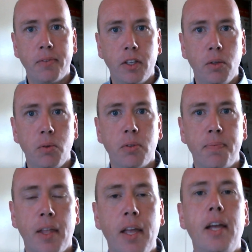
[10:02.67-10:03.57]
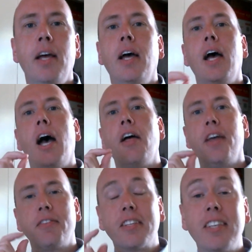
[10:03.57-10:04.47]
to use. They
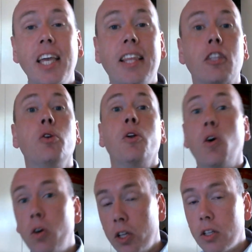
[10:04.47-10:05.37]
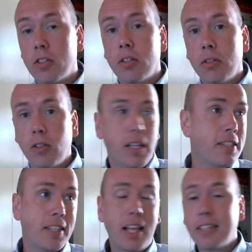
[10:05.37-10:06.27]
have to say that to an audience. So that's
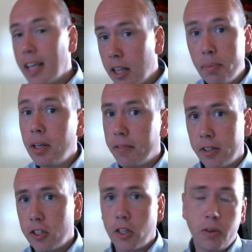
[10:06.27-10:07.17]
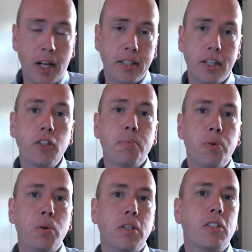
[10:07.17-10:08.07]
the last element of the securitization
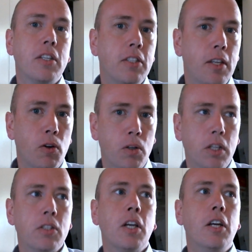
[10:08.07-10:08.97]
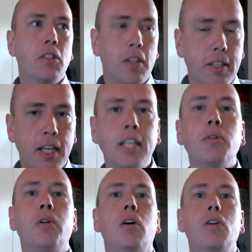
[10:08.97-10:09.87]
process, is the audience. So they say
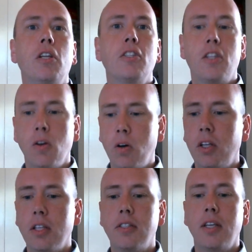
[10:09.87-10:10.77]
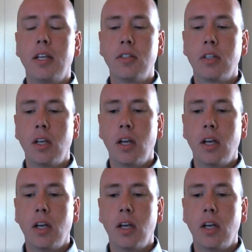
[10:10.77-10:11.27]
to an audience, the audience says,